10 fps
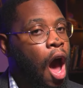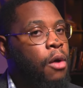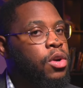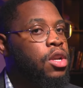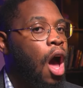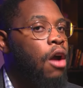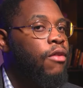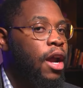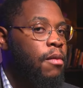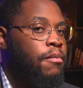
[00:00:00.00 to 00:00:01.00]
I would not
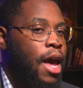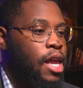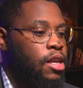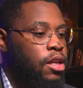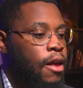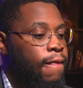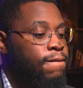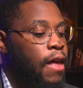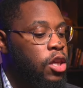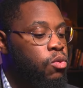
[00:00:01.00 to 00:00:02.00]
recommend
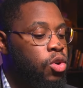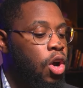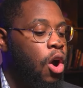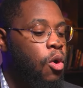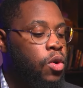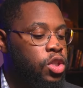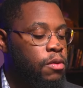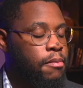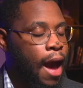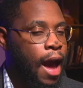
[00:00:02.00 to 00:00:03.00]
that you go
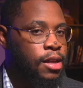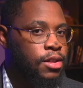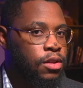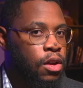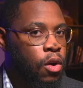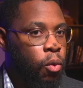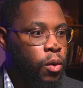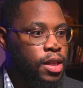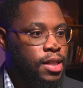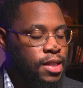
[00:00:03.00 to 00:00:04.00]
to Mass
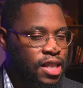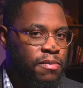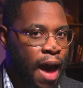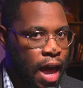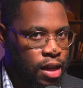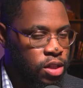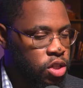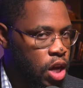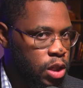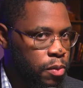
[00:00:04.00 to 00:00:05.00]
with schismatics
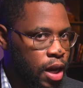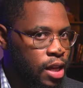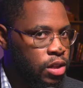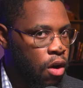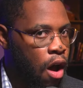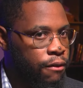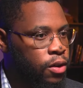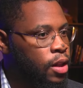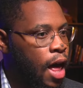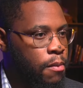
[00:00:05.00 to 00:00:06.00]
just because they're
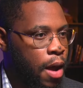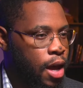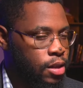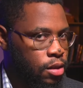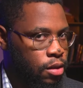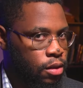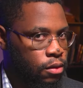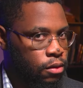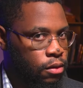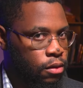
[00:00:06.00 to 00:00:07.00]
offering Latin Mass.
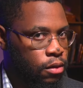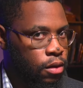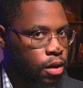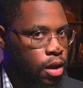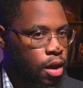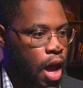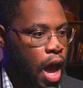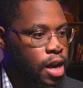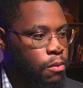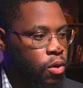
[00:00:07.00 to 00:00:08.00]

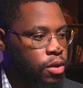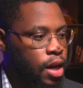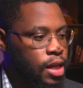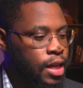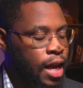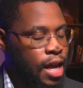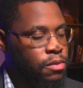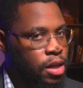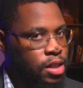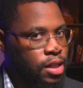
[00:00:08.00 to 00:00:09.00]
Any more than I say,
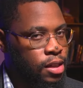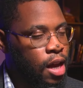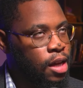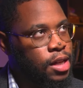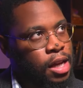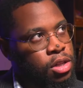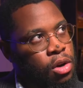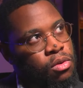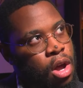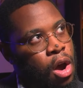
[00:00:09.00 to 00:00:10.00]
as much as it sucks, I
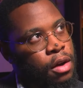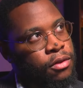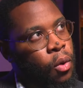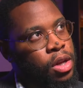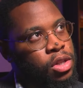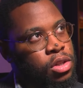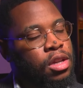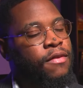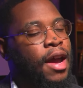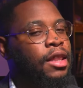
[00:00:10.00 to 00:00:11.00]
don't know if going to
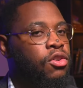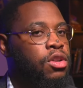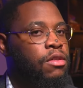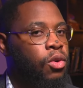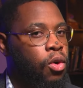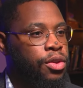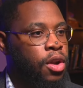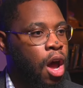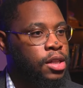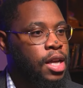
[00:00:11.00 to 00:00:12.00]
the Divine Liturgy of the
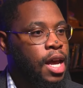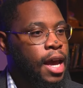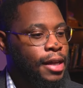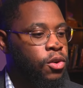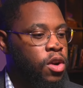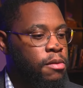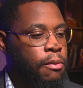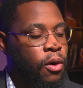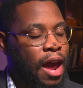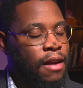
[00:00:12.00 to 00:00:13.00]
Orthodox is going to be
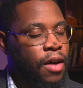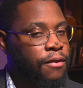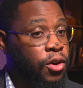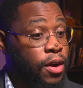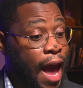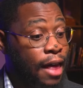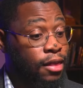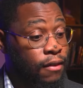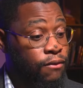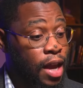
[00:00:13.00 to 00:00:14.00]
more edifying for your
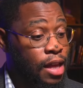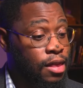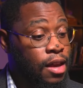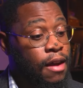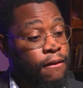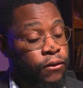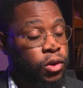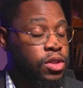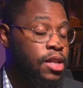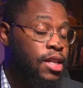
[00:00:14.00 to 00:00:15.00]
Catholic faith
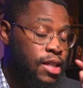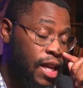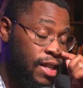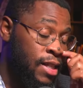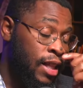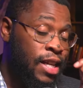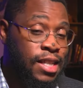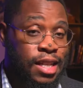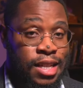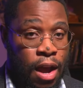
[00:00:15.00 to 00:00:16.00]
versus St.
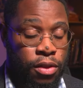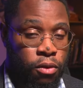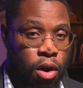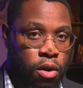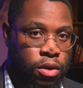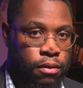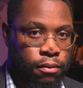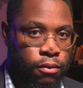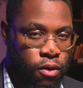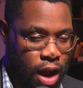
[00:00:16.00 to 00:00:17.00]
Silly's down the road,
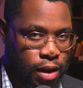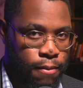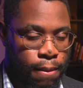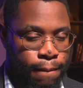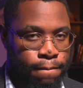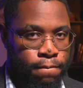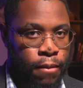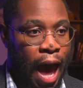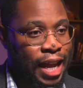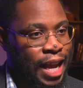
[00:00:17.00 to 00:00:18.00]
right?
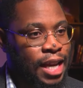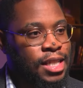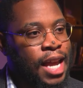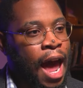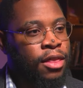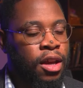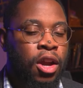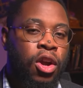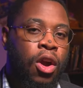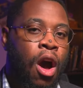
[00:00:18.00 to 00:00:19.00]
I can't, as a Catholic
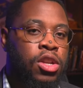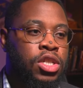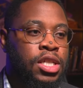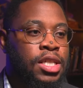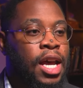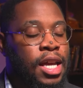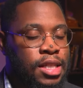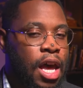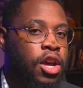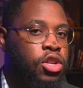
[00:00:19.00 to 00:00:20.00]
in good conscience,
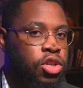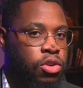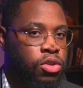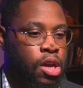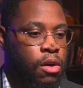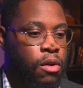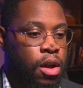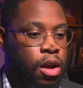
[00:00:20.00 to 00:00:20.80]
tell you to do so.